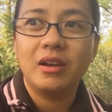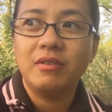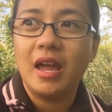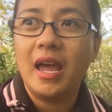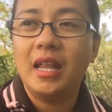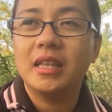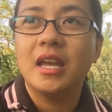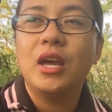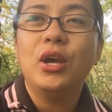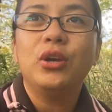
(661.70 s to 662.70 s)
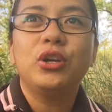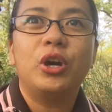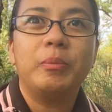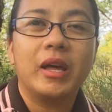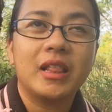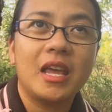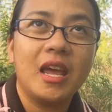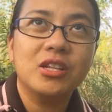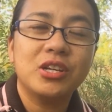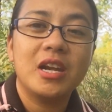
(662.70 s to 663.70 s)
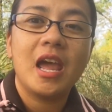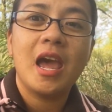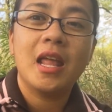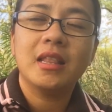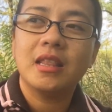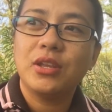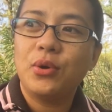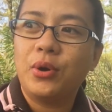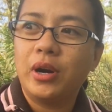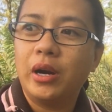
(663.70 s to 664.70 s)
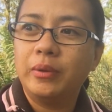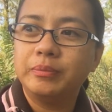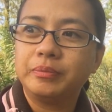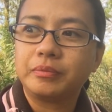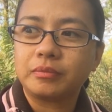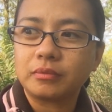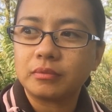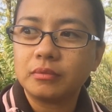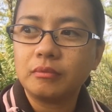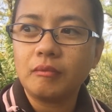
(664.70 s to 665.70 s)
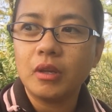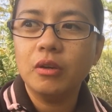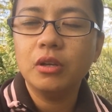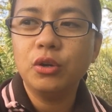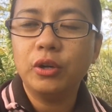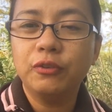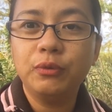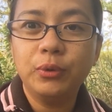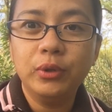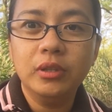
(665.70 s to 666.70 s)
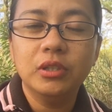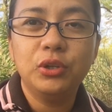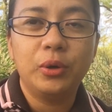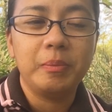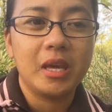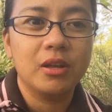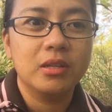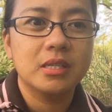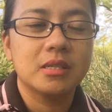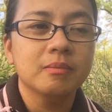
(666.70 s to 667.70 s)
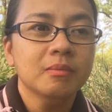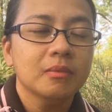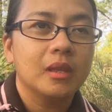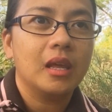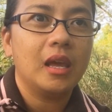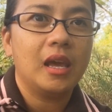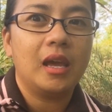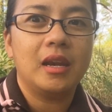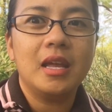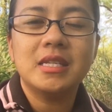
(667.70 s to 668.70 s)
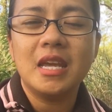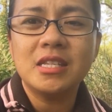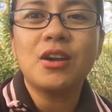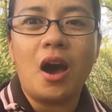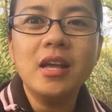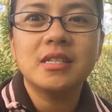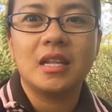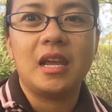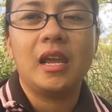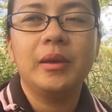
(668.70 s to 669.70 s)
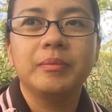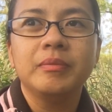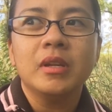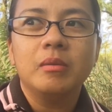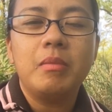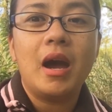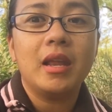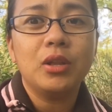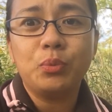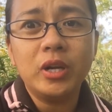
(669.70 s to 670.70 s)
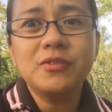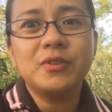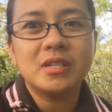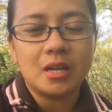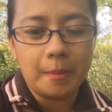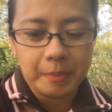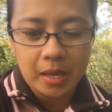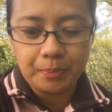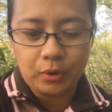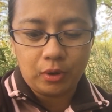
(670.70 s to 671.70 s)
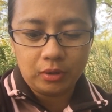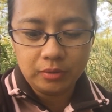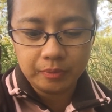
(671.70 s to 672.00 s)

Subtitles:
rent, your monthly internet, your food, your meals, and it's costly, but it works for some people.